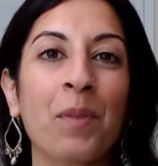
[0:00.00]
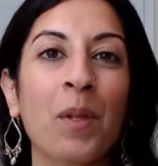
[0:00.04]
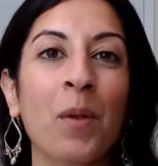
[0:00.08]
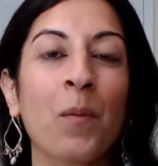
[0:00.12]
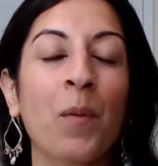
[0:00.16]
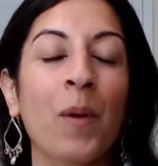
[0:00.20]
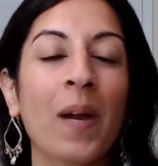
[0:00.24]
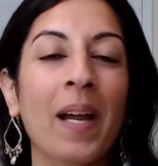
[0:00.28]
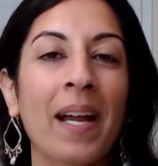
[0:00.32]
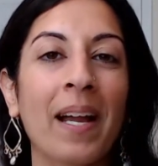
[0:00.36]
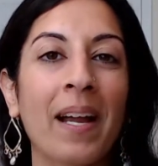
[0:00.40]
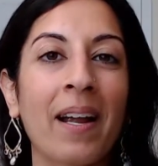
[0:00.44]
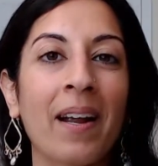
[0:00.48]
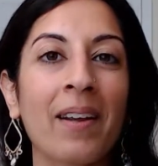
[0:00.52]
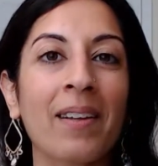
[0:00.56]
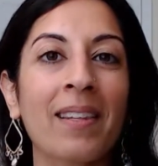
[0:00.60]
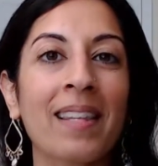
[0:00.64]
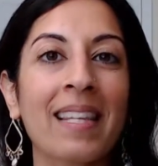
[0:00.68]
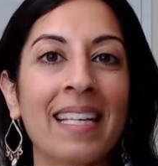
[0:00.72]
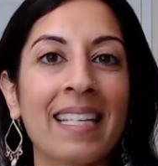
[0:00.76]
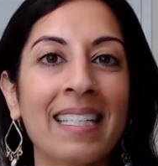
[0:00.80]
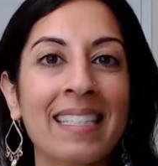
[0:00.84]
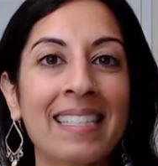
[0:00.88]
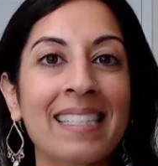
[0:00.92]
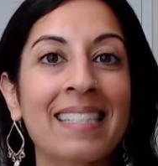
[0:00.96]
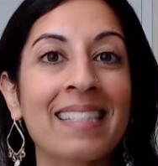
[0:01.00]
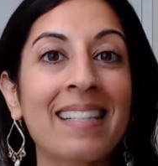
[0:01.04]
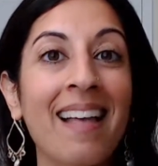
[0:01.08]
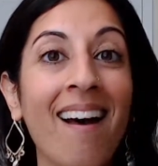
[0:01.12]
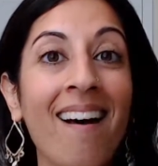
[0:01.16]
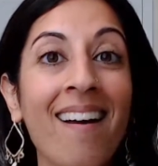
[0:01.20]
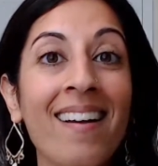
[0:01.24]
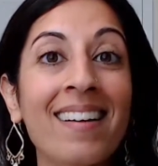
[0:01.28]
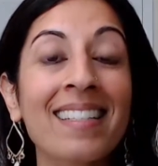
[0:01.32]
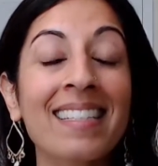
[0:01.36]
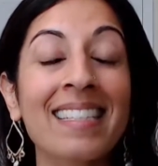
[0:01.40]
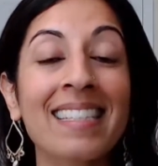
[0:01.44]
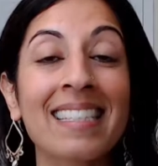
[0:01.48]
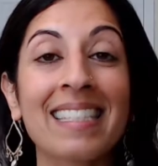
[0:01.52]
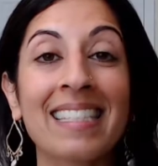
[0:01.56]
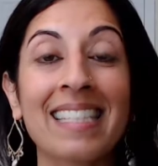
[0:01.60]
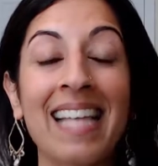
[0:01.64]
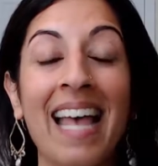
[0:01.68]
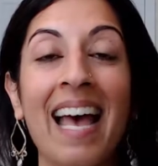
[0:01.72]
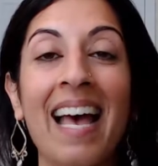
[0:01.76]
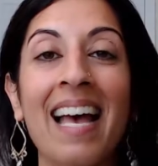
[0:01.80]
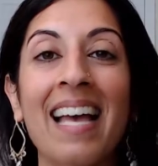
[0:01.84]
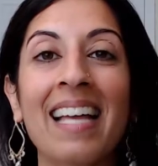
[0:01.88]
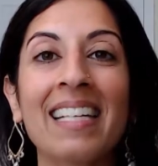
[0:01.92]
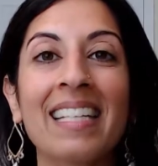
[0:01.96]
where the sun is
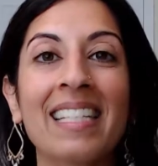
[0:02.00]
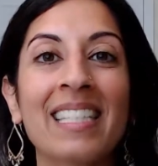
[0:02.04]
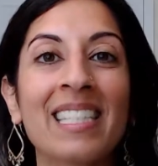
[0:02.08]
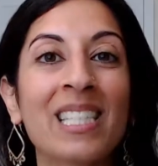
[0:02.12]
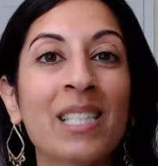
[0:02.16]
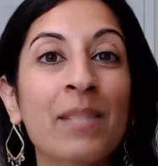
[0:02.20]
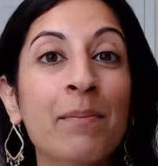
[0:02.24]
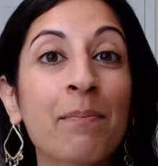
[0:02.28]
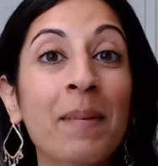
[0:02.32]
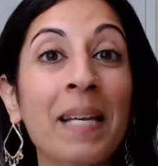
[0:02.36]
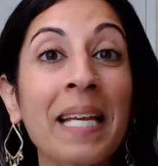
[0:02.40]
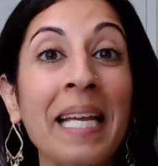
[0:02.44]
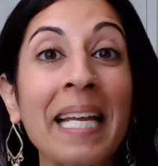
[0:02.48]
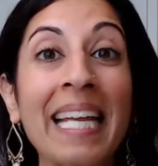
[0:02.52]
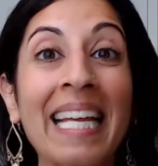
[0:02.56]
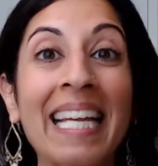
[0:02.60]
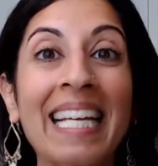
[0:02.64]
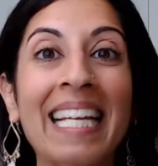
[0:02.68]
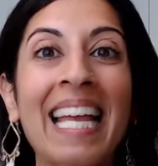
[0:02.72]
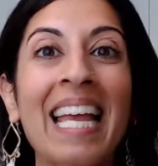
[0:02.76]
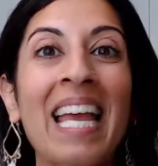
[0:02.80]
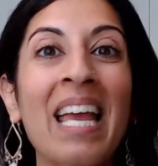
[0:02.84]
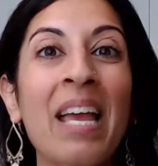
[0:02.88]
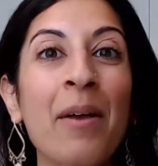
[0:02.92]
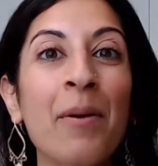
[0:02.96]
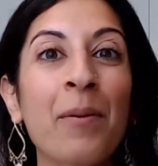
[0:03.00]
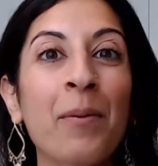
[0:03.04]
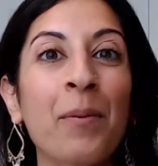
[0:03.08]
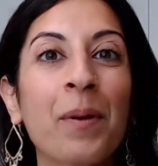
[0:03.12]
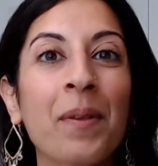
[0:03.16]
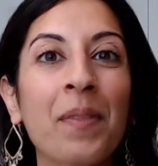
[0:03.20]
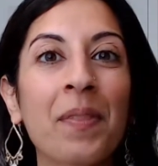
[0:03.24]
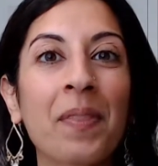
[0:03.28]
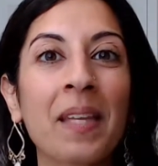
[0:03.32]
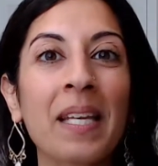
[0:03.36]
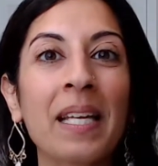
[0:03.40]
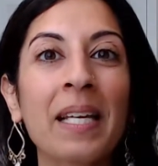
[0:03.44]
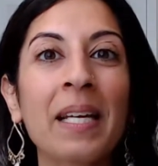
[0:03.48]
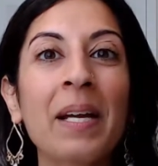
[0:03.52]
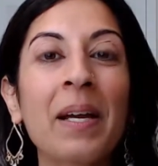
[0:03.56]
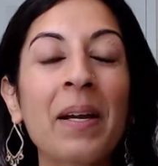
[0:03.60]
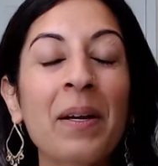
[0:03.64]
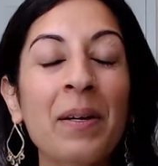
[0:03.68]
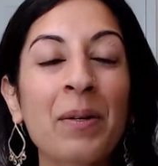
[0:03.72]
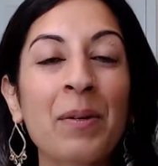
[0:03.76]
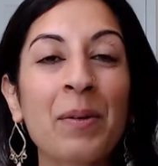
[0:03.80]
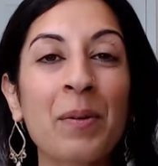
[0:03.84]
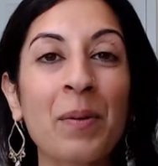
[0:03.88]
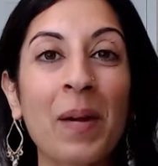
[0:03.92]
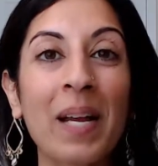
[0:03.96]
at its peak with the
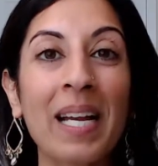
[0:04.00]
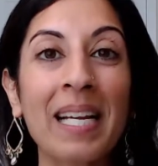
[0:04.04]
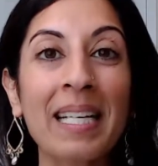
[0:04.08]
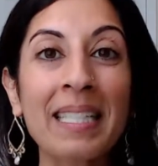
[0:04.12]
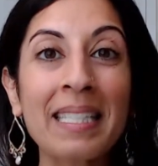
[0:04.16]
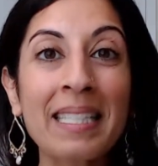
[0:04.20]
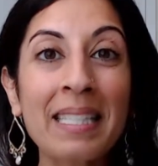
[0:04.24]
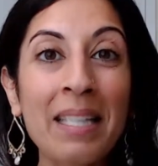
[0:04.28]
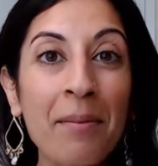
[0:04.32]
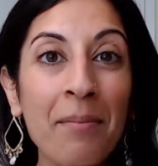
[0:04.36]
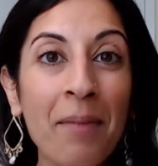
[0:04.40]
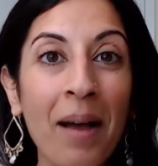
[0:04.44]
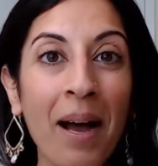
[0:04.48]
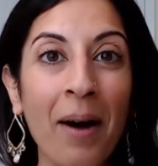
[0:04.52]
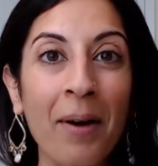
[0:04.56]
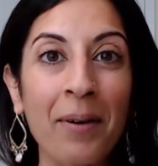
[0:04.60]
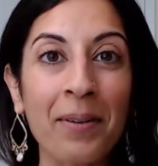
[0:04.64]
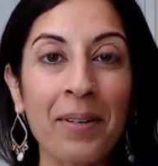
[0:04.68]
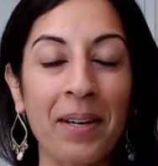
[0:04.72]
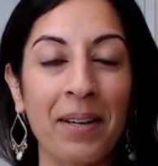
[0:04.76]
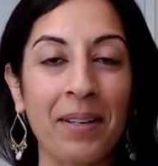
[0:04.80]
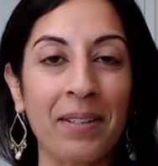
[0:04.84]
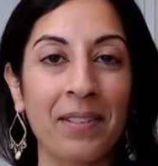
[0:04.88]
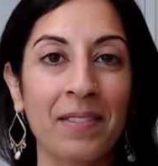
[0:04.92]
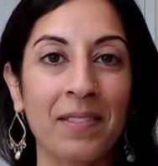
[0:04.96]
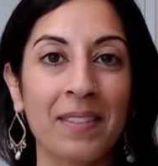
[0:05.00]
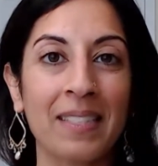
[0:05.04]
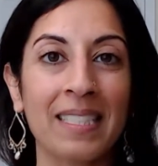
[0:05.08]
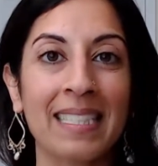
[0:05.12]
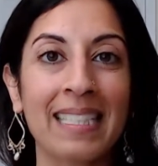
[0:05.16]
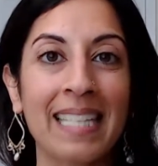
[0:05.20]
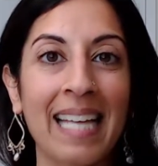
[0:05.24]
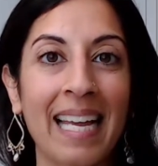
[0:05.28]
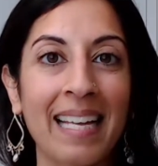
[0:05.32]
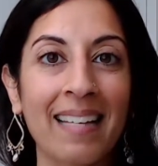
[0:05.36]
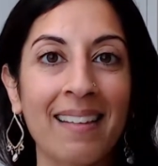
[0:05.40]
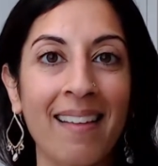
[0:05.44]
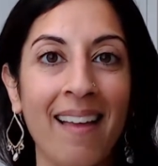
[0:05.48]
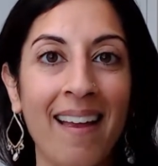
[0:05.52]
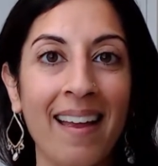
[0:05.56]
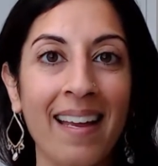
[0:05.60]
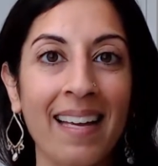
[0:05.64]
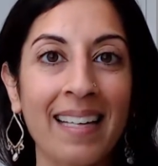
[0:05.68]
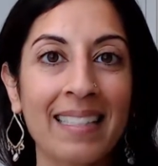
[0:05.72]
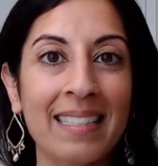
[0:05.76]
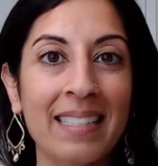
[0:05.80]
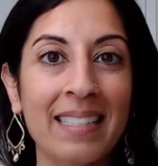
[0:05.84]
greatest amount of daylight.